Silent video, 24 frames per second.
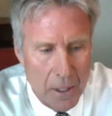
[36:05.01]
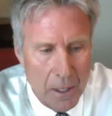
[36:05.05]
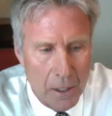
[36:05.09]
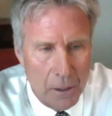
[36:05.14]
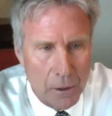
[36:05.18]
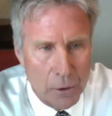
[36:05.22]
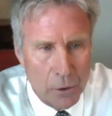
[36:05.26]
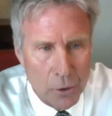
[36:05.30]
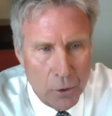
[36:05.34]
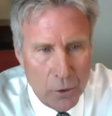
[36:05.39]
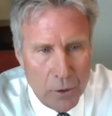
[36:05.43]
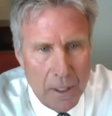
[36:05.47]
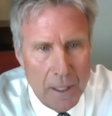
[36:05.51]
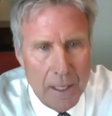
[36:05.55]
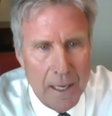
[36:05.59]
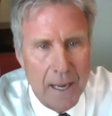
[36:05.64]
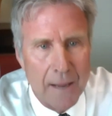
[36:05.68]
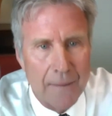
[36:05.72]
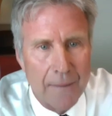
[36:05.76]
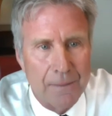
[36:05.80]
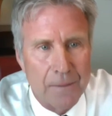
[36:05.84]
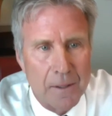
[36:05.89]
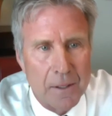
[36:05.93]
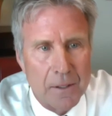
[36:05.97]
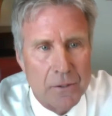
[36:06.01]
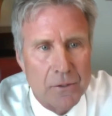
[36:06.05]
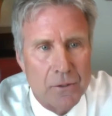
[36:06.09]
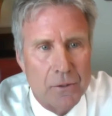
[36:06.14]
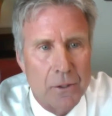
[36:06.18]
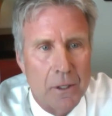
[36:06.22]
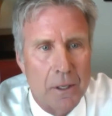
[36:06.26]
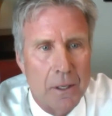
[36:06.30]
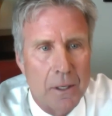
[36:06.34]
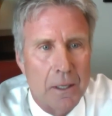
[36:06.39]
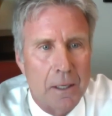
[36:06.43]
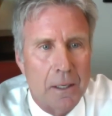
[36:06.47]
looking at this
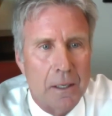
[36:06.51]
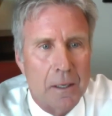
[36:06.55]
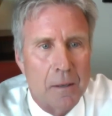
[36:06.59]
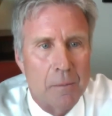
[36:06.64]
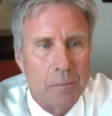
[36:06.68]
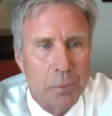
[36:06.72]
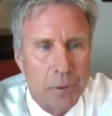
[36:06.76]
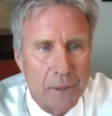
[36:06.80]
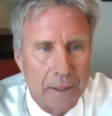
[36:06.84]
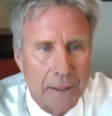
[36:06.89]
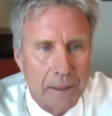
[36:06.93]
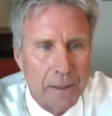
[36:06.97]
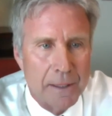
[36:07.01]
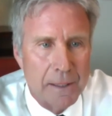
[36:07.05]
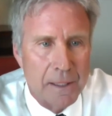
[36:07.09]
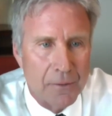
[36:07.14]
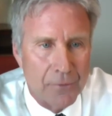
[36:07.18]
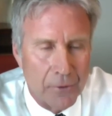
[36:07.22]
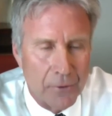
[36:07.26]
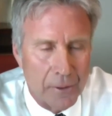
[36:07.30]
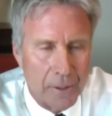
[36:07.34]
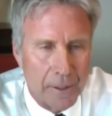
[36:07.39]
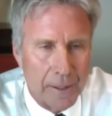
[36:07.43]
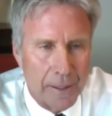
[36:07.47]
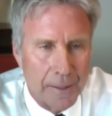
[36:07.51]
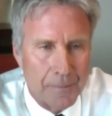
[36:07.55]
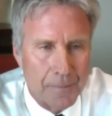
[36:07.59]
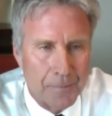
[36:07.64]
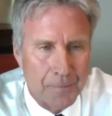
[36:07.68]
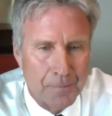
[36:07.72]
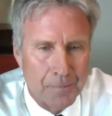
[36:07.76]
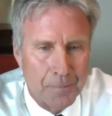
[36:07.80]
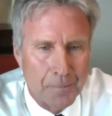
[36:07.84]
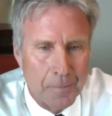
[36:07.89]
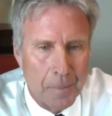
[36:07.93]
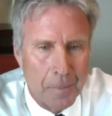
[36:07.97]
completely differently.
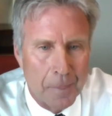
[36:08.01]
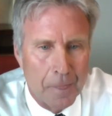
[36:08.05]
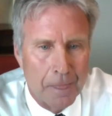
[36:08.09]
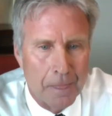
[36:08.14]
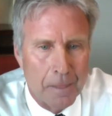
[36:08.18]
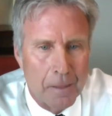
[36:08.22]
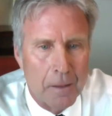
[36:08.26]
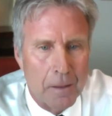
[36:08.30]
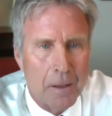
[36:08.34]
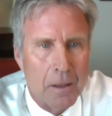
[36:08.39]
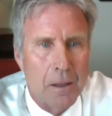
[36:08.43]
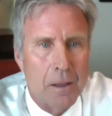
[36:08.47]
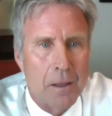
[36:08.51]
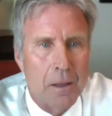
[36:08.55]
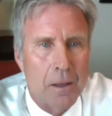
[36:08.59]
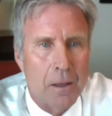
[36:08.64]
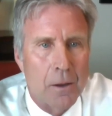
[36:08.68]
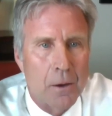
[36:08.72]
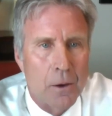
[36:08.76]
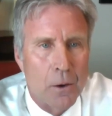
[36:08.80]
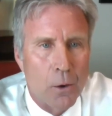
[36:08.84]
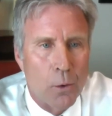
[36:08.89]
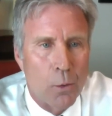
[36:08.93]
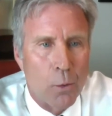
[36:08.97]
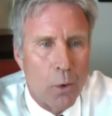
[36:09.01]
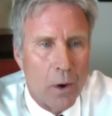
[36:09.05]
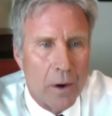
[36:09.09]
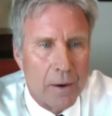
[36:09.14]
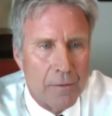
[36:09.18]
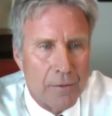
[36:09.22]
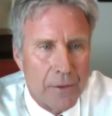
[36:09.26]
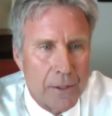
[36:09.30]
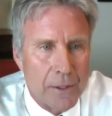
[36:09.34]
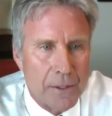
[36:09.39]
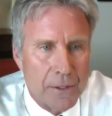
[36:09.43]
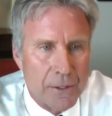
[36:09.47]
One of
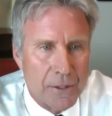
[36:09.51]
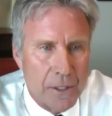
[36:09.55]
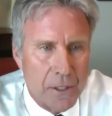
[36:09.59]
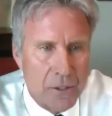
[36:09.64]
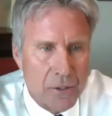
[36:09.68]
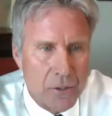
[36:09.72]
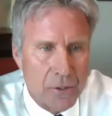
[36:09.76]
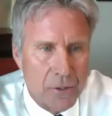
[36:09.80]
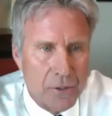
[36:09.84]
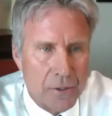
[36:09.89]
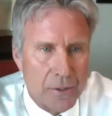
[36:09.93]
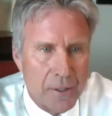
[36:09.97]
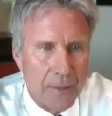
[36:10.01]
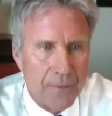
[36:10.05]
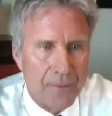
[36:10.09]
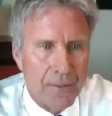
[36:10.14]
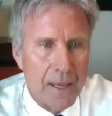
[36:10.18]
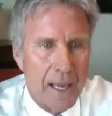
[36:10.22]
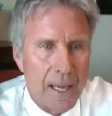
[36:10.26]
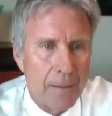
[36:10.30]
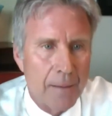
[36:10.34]
the decisions that the